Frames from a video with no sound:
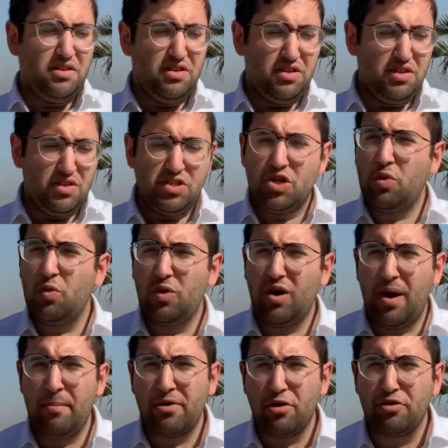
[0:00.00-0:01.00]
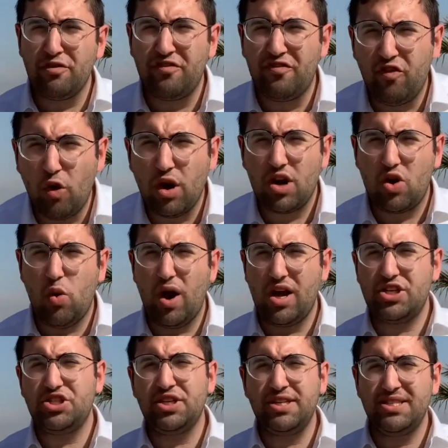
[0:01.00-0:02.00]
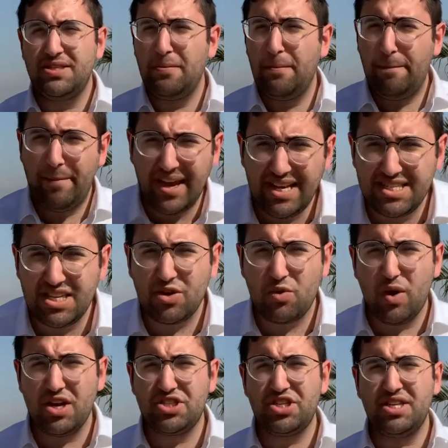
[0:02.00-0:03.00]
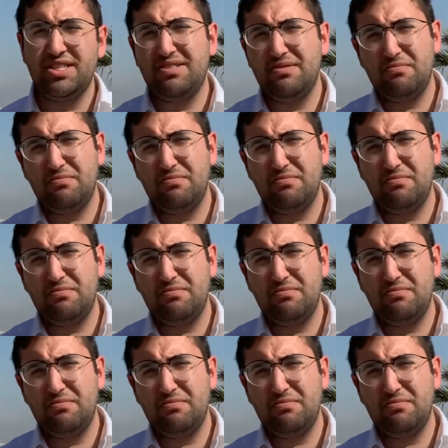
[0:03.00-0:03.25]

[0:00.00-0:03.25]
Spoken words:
So I'm going to go through 4 questions, basic questions.